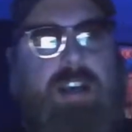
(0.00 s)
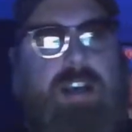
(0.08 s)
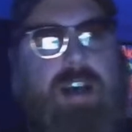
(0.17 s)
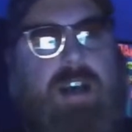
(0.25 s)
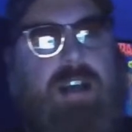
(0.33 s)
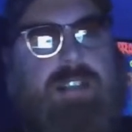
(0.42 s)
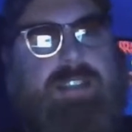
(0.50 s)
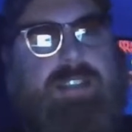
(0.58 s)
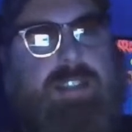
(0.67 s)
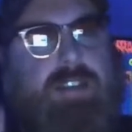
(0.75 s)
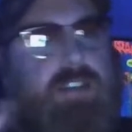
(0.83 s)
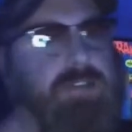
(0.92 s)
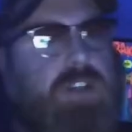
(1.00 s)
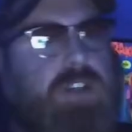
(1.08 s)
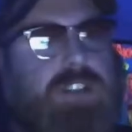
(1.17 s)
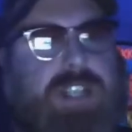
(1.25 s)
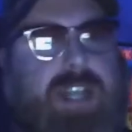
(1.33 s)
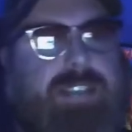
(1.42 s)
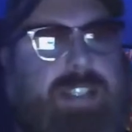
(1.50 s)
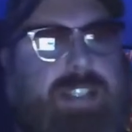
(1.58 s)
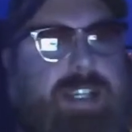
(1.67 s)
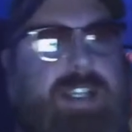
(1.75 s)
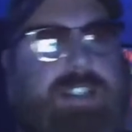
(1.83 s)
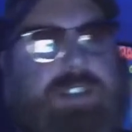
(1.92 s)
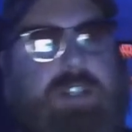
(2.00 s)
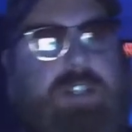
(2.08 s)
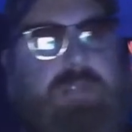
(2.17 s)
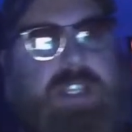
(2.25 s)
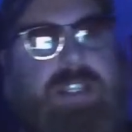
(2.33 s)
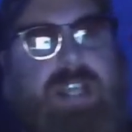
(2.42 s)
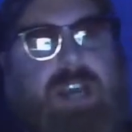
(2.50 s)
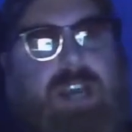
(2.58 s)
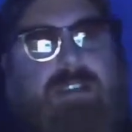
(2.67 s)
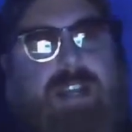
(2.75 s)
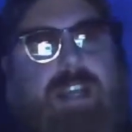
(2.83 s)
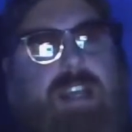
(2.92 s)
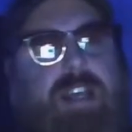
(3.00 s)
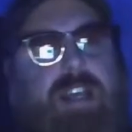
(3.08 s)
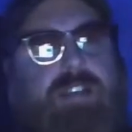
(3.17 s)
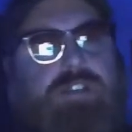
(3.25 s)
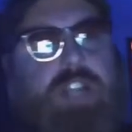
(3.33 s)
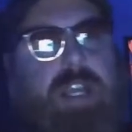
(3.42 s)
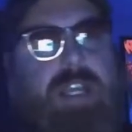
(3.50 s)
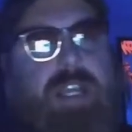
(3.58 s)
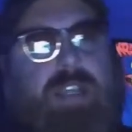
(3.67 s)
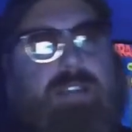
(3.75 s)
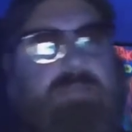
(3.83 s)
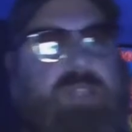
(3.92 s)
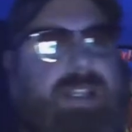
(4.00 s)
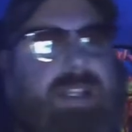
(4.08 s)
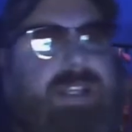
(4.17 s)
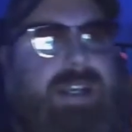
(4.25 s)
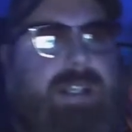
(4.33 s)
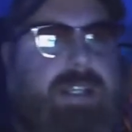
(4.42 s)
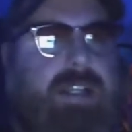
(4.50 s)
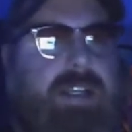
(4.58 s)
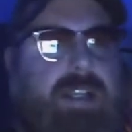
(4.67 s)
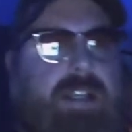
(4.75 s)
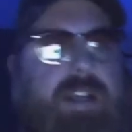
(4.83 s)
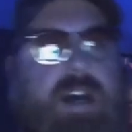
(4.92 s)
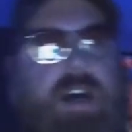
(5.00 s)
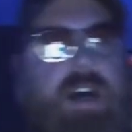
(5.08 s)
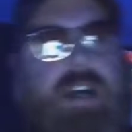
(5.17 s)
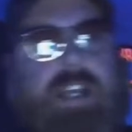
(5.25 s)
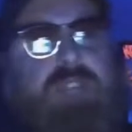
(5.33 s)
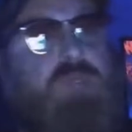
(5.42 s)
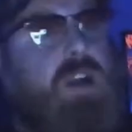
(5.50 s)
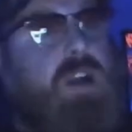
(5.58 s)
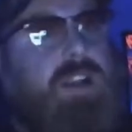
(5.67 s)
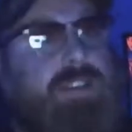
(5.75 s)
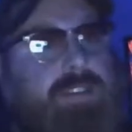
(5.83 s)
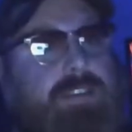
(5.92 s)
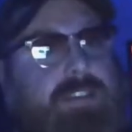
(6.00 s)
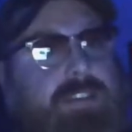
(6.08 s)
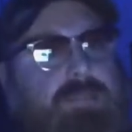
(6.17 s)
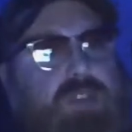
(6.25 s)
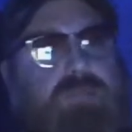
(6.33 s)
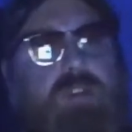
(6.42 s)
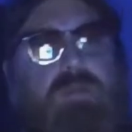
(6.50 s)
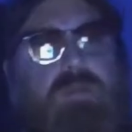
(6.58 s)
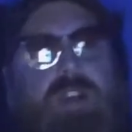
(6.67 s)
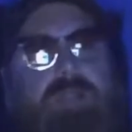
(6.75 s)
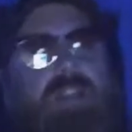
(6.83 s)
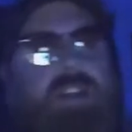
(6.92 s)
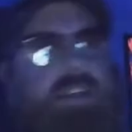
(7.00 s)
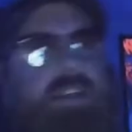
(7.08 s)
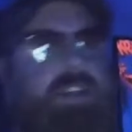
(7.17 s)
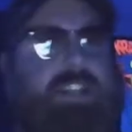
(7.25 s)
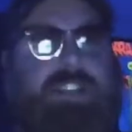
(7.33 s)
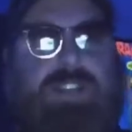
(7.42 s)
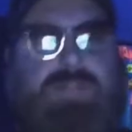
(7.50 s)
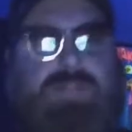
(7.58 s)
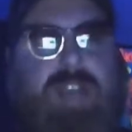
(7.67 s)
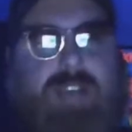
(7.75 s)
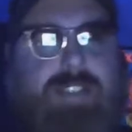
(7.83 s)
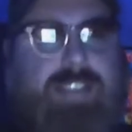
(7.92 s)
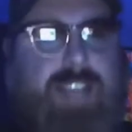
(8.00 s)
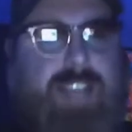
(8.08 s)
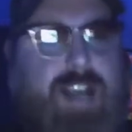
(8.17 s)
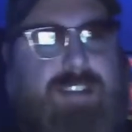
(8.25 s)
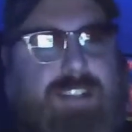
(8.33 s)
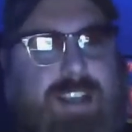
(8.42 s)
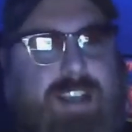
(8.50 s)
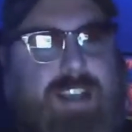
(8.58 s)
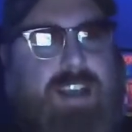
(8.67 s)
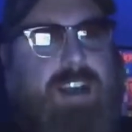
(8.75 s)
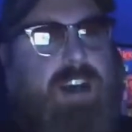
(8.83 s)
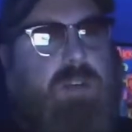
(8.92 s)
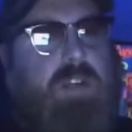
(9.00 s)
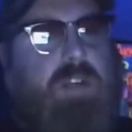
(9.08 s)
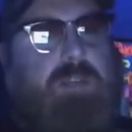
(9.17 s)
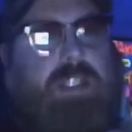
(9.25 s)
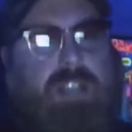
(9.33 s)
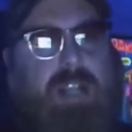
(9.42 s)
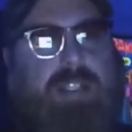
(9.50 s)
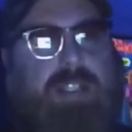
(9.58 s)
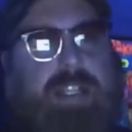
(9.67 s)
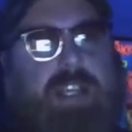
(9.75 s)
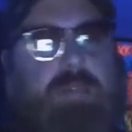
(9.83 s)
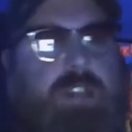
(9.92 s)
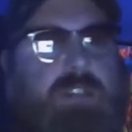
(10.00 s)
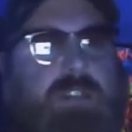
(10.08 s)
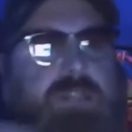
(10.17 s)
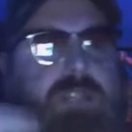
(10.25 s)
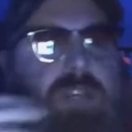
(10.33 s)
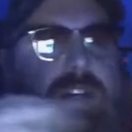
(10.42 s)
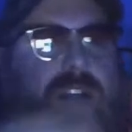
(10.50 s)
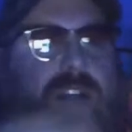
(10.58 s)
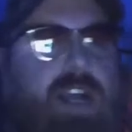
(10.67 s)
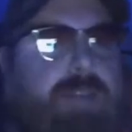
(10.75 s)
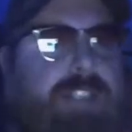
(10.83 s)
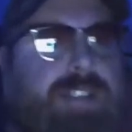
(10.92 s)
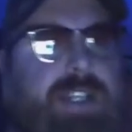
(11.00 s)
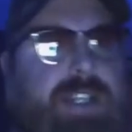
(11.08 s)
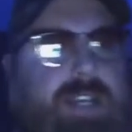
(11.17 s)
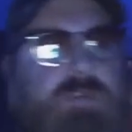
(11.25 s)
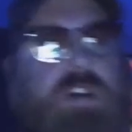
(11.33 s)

Uh, to the first guest tonight is going to be Gary J. Pillette. Uh, he runs Monroe Comic Con. I just found this out. Uh, we're going to be talking to him a little bit about comics tonight.